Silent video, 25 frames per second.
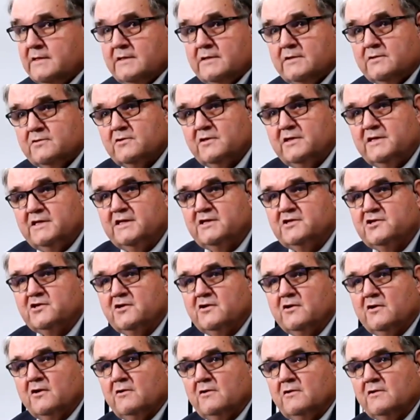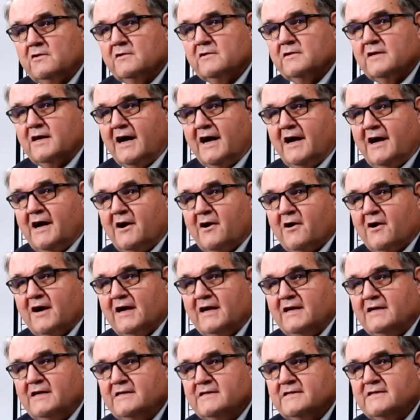traditional
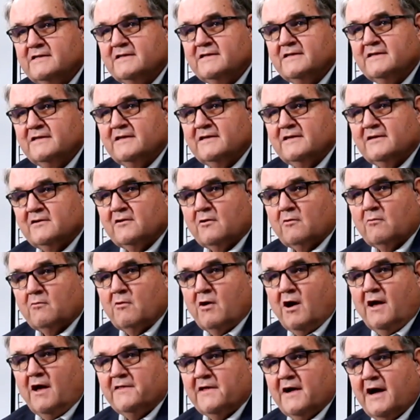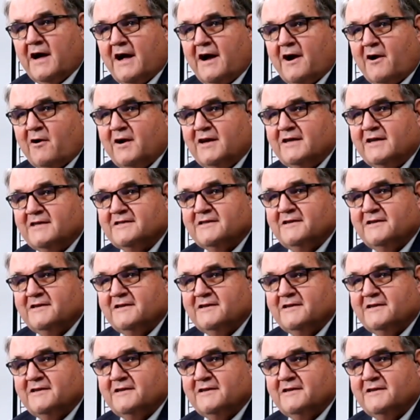IRAs or Roth IRAs.